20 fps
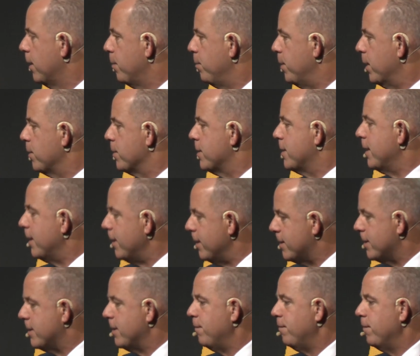Because there
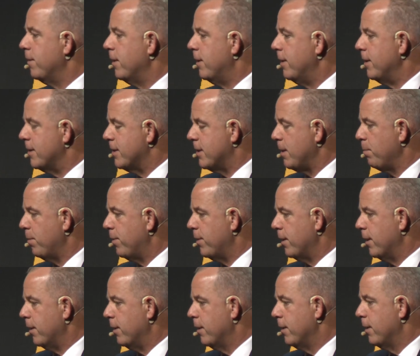is definitely
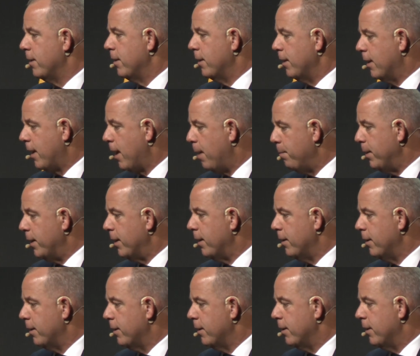something coming.